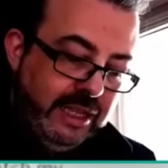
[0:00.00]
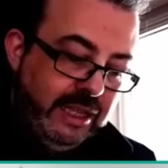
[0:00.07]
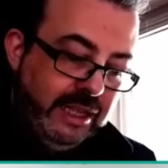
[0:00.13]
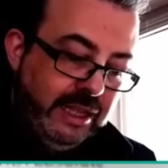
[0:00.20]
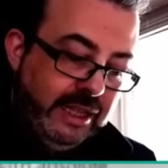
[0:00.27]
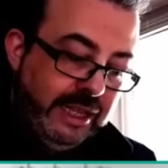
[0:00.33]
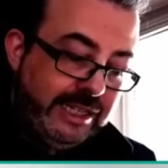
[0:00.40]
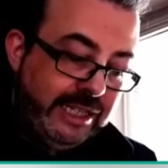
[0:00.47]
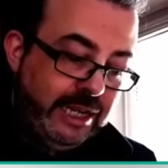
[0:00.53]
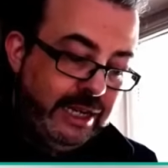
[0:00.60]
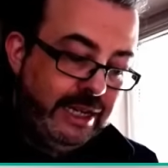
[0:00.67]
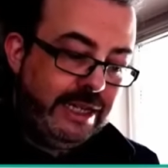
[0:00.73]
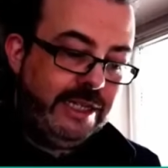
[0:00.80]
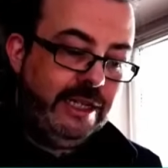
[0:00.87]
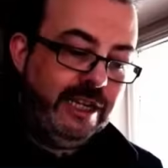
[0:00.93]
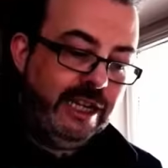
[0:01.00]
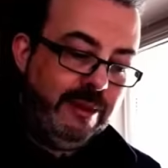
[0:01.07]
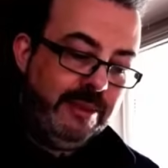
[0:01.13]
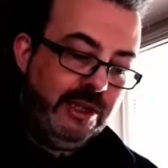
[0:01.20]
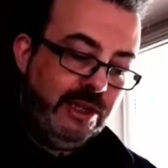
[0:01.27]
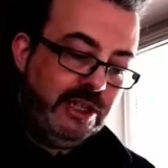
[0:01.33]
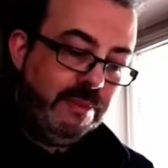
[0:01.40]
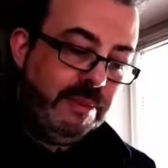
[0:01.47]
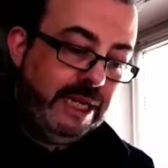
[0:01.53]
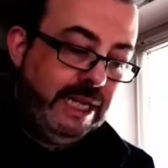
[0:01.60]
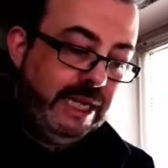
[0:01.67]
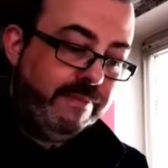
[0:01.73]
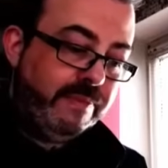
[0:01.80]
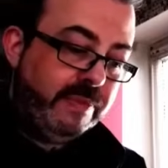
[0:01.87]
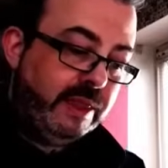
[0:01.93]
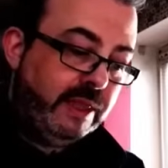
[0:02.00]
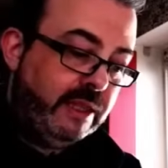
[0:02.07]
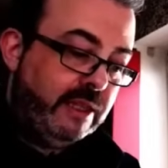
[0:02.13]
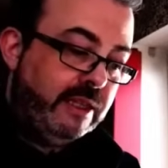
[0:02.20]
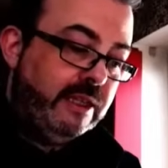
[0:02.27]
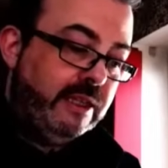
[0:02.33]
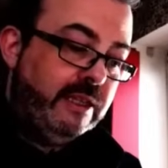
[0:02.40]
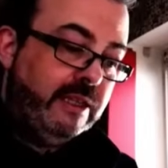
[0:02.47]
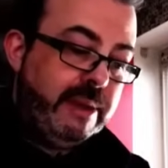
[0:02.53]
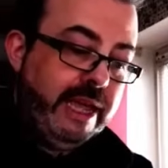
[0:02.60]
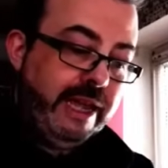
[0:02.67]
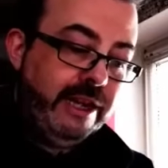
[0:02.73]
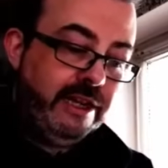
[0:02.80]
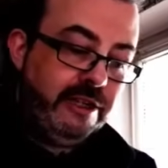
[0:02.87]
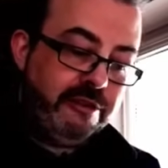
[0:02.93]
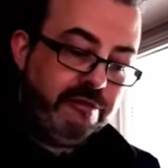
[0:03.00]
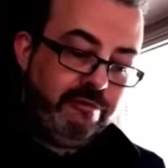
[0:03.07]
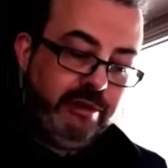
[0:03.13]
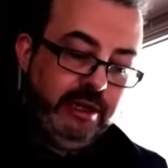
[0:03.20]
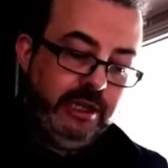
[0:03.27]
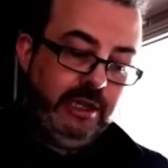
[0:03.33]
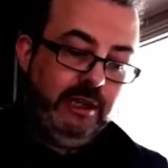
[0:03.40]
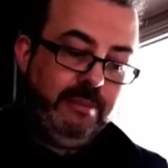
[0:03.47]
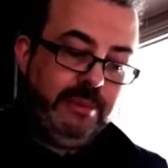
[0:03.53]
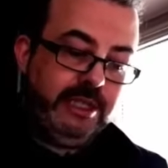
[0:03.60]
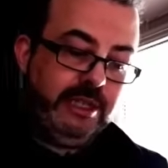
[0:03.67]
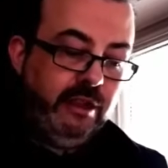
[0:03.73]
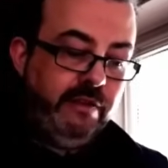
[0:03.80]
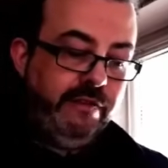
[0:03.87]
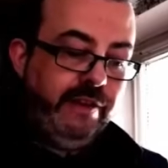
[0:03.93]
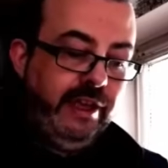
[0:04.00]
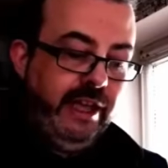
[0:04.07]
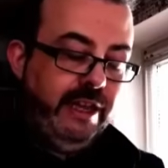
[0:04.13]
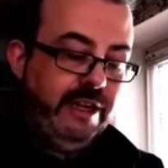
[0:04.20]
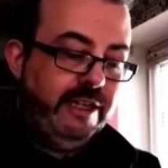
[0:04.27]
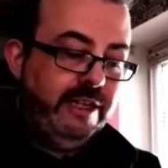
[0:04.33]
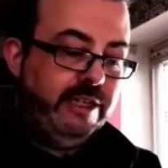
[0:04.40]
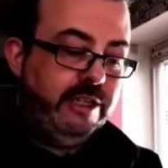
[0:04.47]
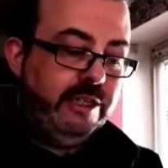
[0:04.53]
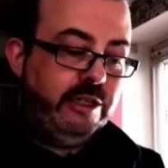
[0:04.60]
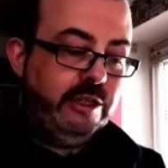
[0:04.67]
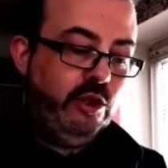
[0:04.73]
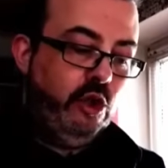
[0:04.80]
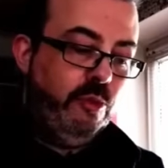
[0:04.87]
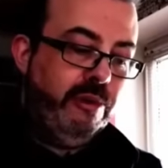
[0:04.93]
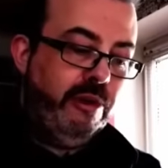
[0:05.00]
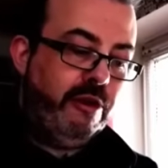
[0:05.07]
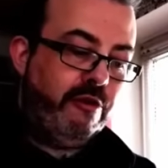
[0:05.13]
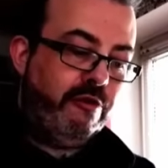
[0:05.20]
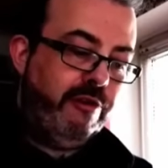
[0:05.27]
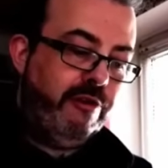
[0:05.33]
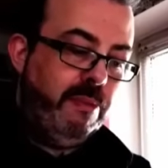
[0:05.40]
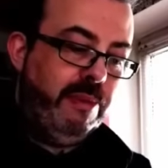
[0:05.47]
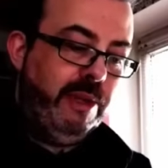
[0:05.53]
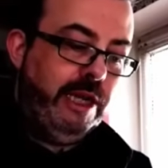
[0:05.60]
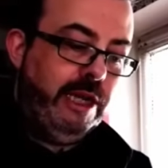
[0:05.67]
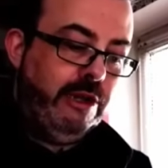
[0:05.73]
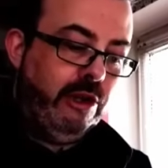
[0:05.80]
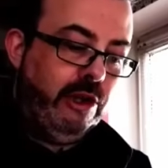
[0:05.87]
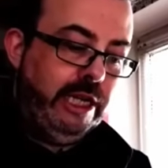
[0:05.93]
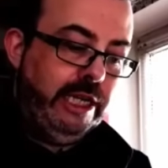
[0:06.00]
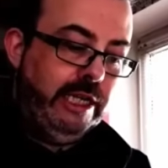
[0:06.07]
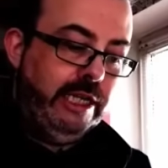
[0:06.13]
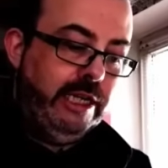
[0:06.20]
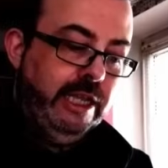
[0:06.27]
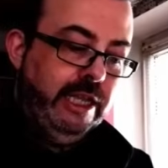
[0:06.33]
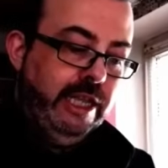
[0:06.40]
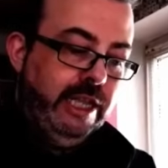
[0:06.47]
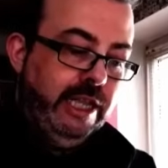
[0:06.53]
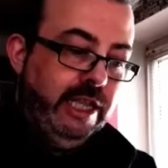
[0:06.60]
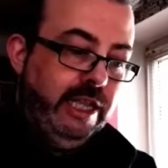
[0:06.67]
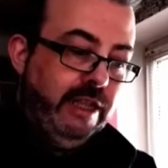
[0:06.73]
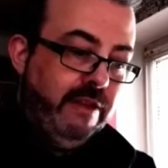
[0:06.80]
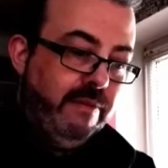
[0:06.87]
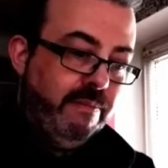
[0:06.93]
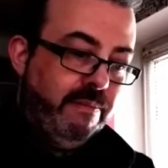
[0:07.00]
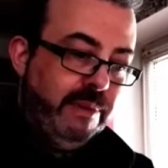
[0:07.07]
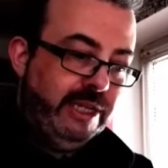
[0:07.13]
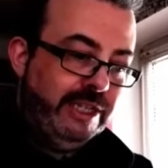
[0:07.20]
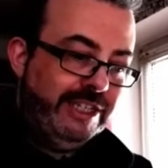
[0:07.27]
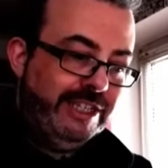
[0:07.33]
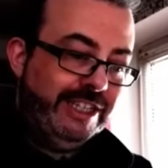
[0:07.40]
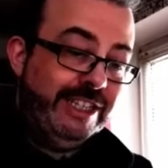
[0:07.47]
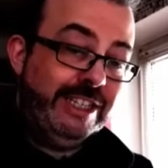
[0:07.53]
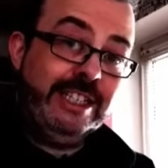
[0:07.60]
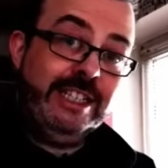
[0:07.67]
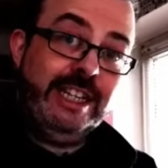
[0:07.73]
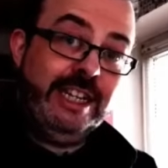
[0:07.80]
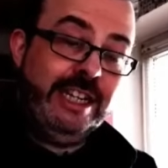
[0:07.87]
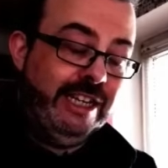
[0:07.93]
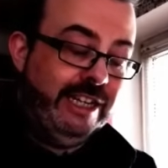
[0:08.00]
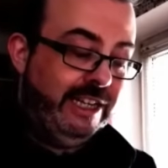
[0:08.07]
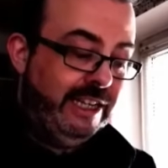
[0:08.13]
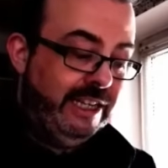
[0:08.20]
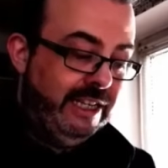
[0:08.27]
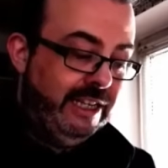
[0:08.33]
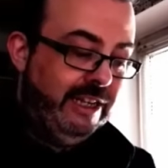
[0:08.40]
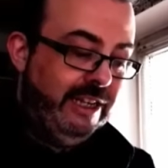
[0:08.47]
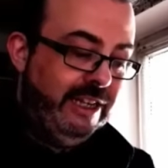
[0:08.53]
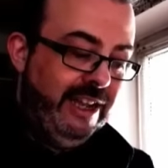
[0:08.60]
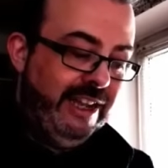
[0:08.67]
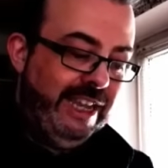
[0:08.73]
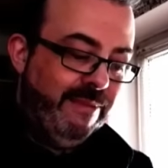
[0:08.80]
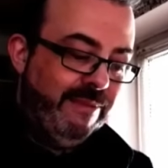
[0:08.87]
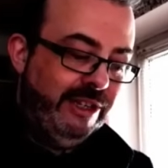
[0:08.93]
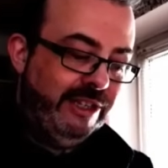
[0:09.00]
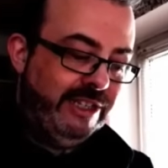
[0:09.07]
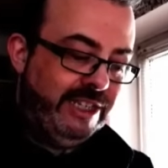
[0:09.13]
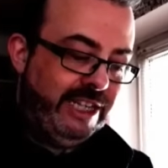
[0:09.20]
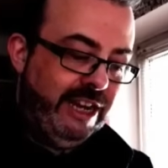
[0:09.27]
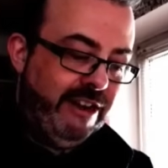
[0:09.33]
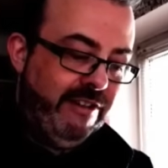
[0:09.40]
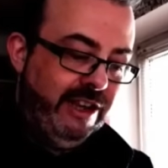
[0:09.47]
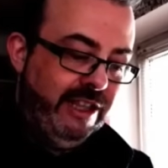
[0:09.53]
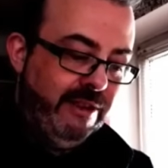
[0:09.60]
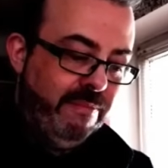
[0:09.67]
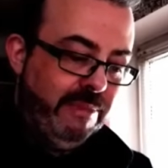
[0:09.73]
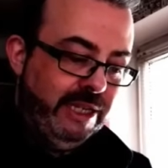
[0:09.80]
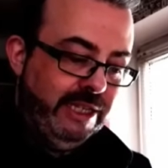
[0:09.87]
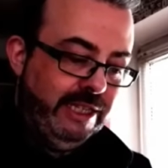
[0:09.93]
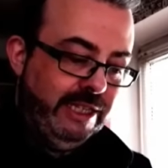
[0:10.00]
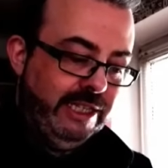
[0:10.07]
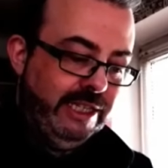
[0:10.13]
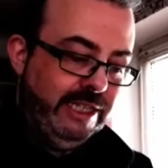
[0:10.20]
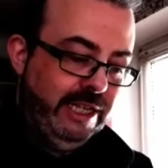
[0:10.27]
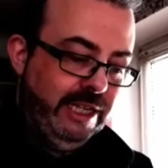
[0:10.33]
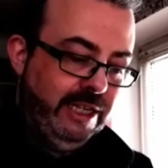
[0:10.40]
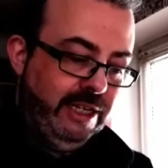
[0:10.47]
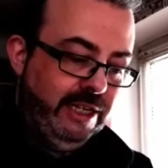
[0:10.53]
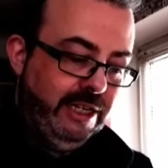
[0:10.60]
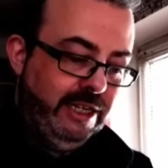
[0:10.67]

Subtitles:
That's a classic image to me. Magnus Greel himself and his super creepy colleague, Mr. Sin. You don't get much scarier than Mr. Sin, do you?